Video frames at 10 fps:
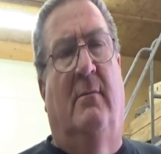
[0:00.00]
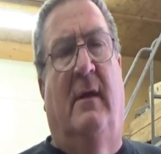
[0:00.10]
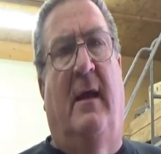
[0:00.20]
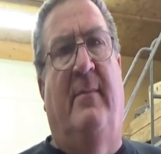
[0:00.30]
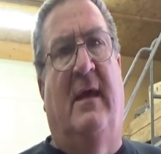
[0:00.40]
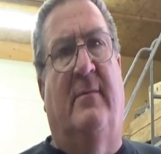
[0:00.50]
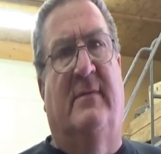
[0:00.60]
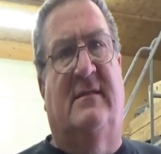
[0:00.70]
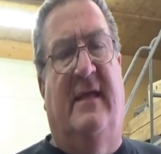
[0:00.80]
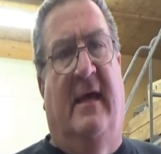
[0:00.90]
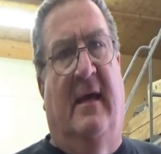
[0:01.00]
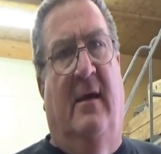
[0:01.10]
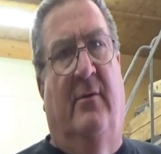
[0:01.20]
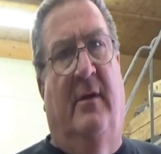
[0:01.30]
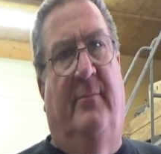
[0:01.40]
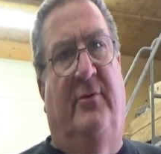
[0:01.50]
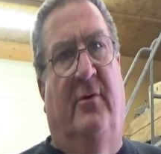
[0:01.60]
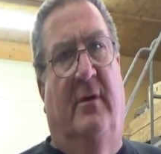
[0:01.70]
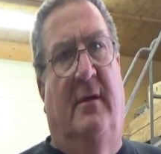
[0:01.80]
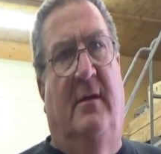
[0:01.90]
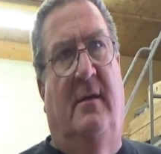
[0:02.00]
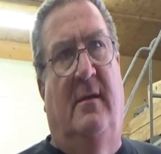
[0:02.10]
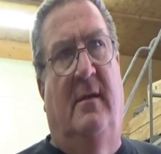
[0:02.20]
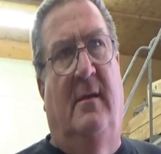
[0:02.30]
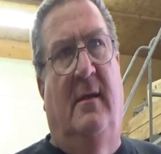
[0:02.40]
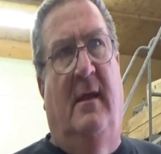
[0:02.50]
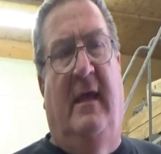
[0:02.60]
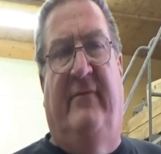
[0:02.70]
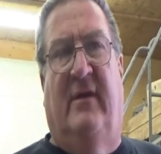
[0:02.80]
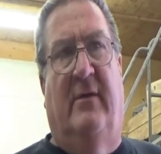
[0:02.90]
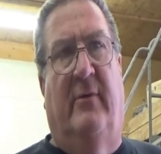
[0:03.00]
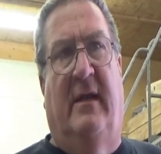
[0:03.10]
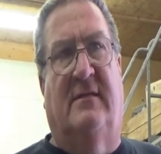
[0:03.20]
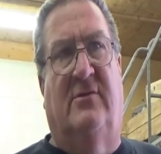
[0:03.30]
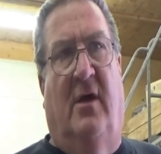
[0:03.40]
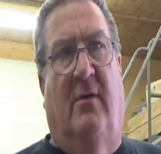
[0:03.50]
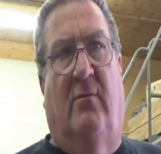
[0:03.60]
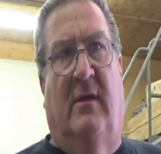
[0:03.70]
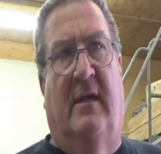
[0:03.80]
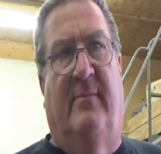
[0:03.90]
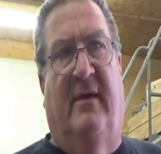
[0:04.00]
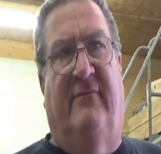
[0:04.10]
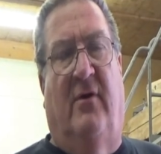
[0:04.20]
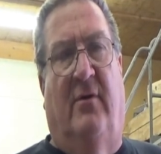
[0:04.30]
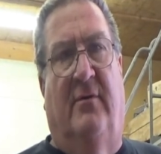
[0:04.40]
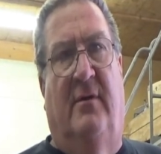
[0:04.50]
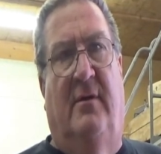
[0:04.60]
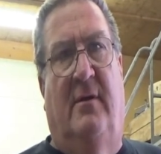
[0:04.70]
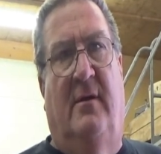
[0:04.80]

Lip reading: When I make a mistake, I own up to it, even when it's not really my fault.